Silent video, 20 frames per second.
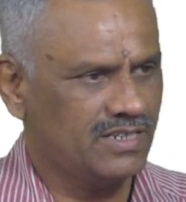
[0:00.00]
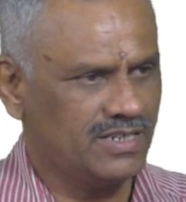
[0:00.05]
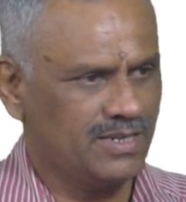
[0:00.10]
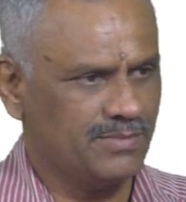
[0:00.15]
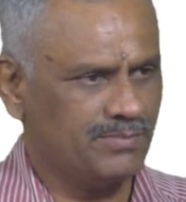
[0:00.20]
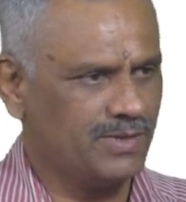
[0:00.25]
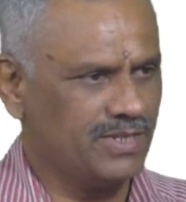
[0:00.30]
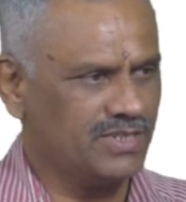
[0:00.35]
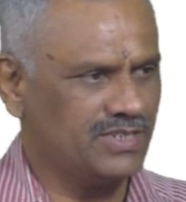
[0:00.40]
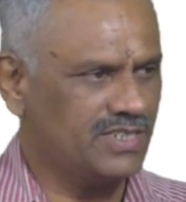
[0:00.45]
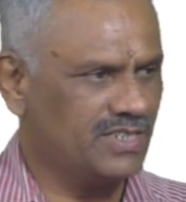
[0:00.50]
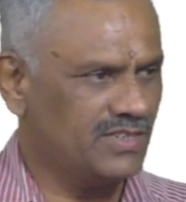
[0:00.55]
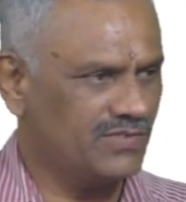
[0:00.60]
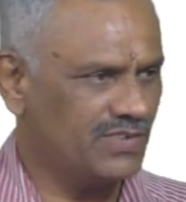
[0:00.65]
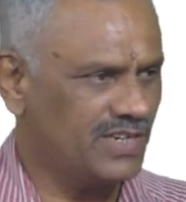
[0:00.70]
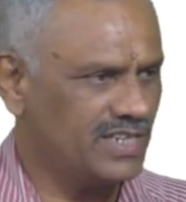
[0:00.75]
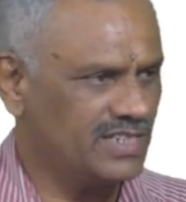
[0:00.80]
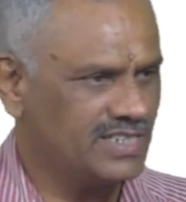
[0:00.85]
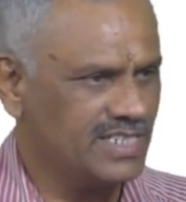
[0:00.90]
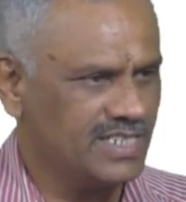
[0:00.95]
temperature
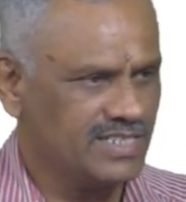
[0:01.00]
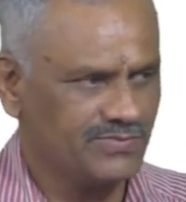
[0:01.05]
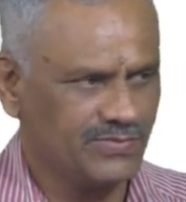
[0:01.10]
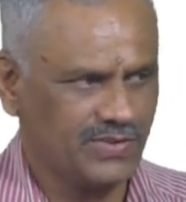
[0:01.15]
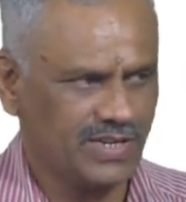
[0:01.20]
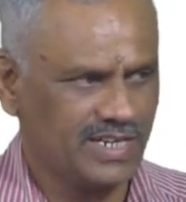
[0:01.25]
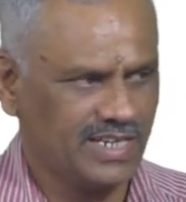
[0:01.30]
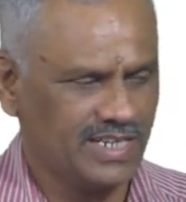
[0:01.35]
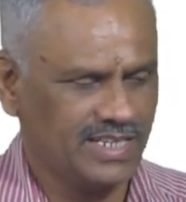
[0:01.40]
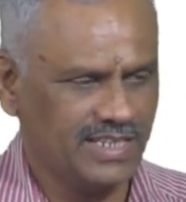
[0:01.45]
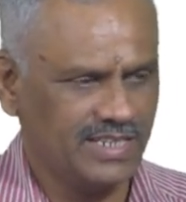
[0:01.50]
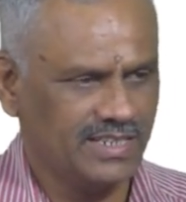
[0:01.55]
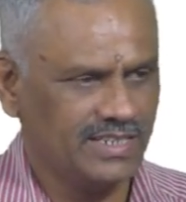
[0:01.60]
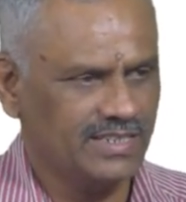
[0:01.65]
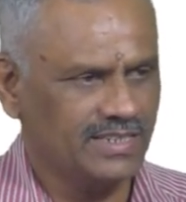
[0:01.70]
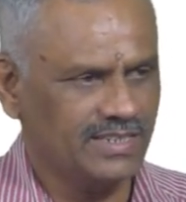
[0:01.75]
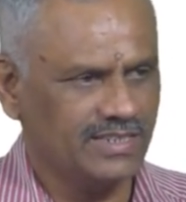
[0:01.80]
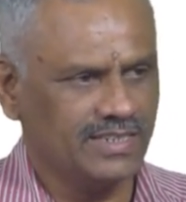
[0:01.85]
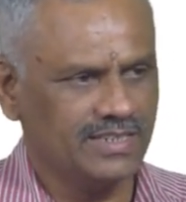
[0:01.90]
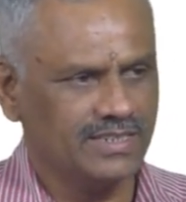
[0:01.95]
differences for
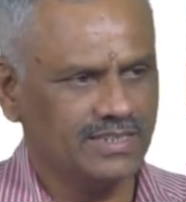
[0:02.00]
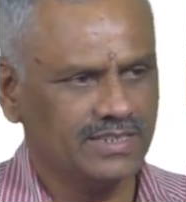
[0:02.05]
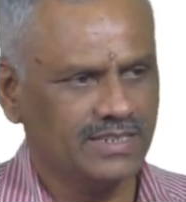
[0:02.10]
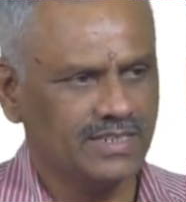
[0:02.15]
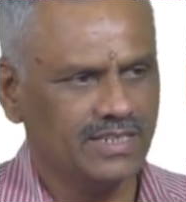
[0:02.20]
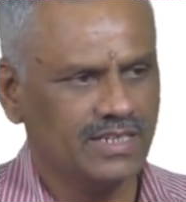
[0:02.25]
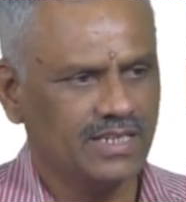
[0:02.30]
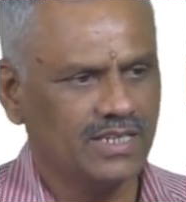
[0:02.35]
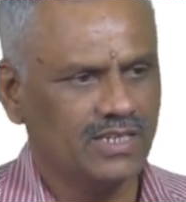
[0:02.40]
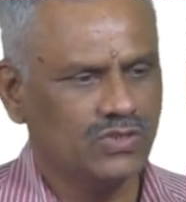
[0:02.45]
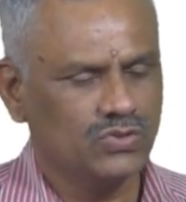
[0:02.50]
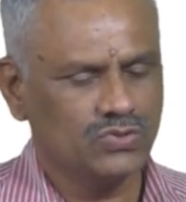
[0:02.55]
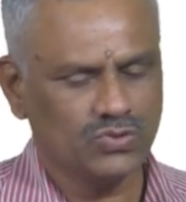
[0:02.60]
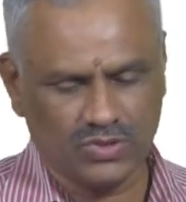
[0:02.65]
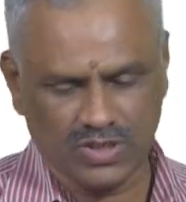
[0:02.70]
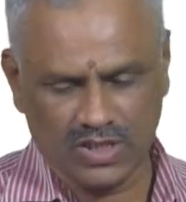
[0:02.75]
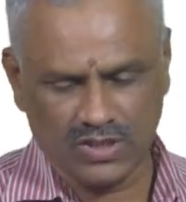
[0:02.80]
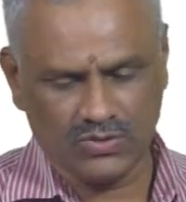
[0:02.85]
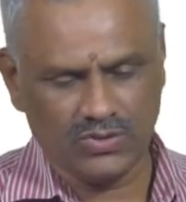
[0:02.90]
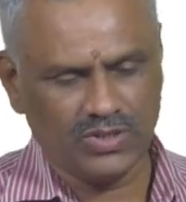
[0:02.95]
so
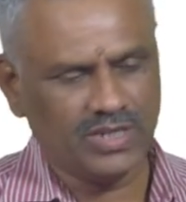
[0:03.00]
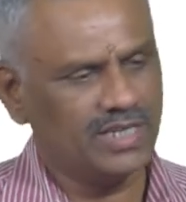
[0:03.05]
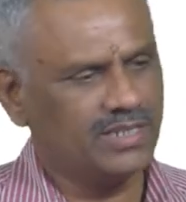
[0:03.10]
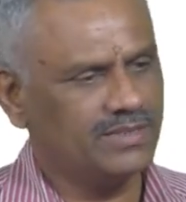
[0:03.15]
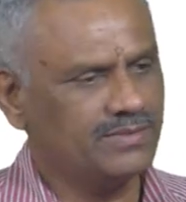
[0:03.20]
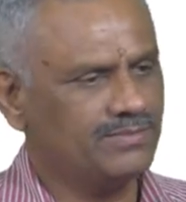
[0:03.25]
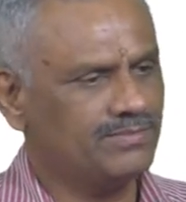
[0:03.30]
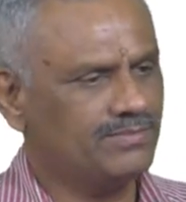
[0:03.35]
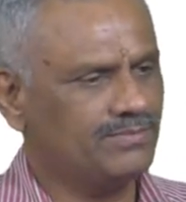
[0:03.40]
that you can